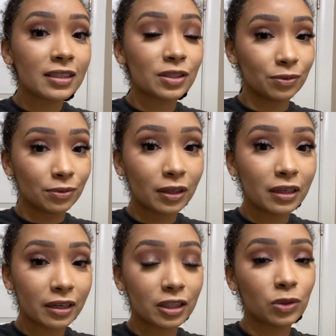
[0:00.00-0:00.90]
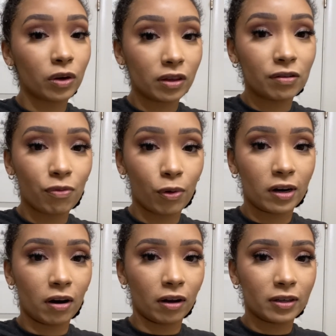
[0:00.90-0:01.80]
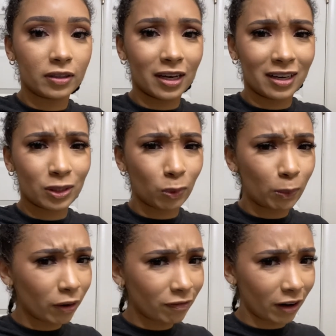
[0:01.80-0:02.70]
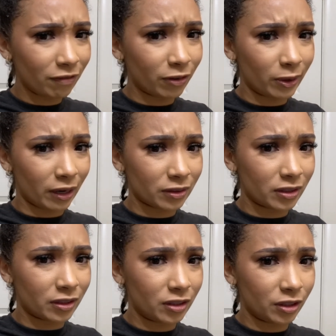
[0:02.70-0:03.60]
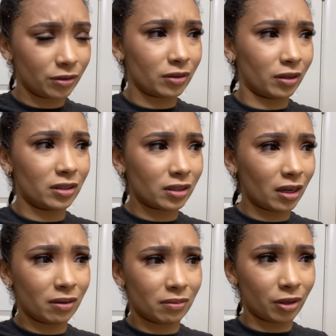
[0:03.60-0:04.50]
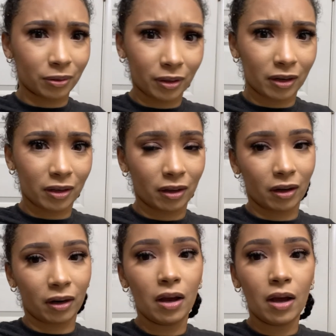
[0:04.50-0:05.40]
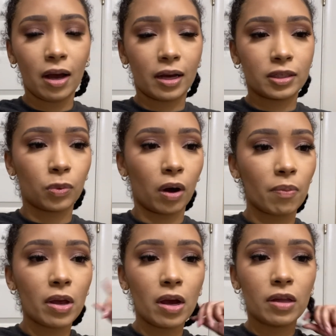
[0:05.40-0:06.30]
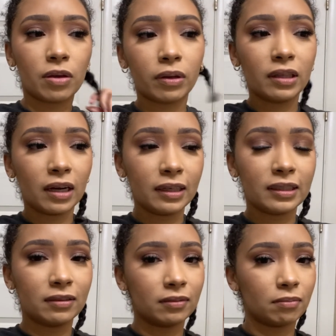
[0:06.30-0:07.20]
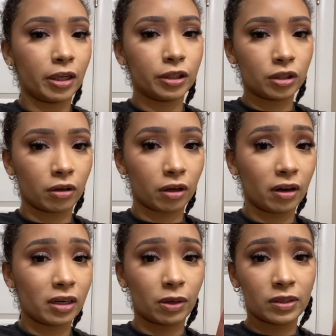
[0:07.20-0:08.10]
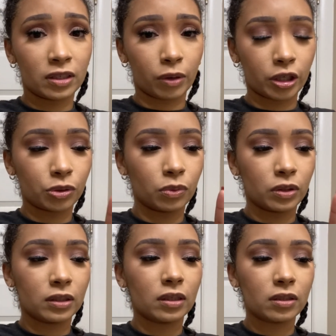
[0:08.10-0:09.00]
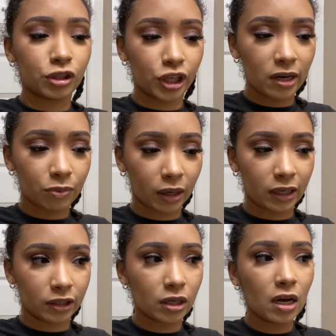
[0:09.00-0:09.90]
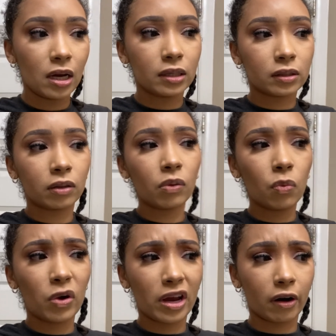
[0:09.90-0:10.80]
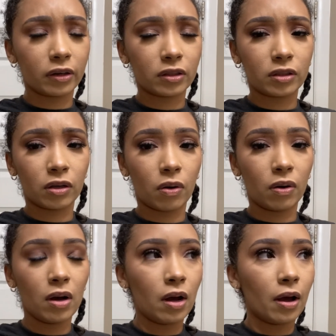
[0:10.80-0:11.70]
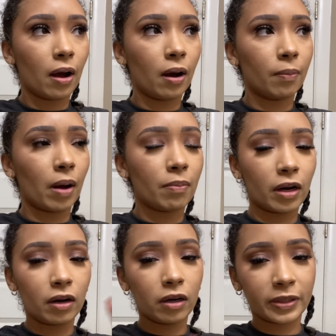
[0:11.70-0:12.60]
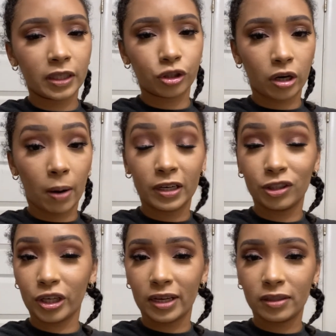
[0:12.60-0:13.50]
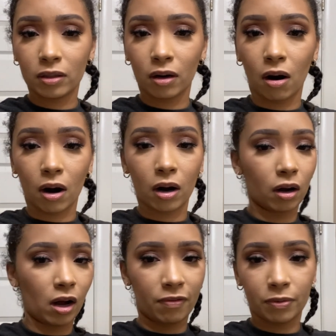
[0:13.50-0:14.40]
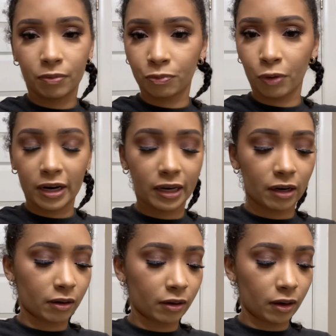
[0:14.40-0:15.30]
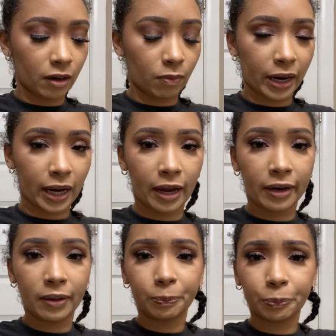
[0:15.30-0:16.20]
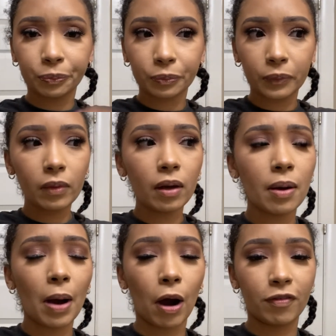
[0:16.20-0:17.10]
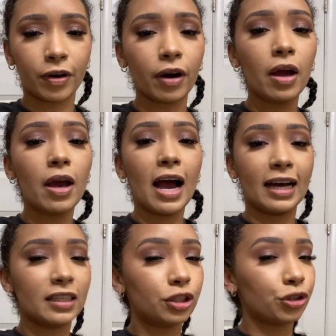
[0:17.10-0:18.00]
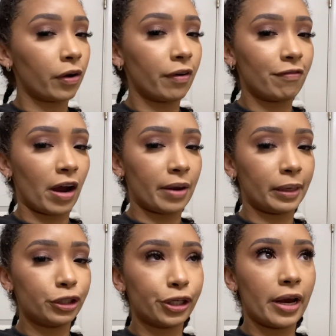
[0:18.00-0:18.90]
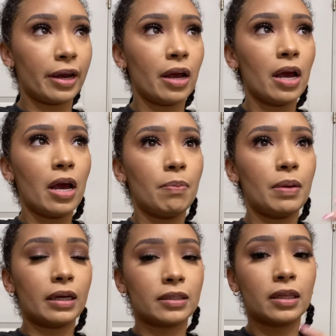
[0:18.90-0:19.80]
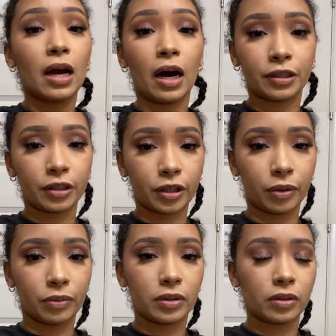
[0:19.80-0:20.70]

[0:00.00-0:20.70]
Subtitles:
It's really good. It's worth the $40, and it's 1.5 fluid ounces too, so I just gotta throw that in there as well. The only thing I didn't mention earlier because I was in a rush was the shade range is a little weird. So I'm not 100% sure how many shades there are. I'll have it right here when I edit. However, I did struggle to find my shade because of the undertones.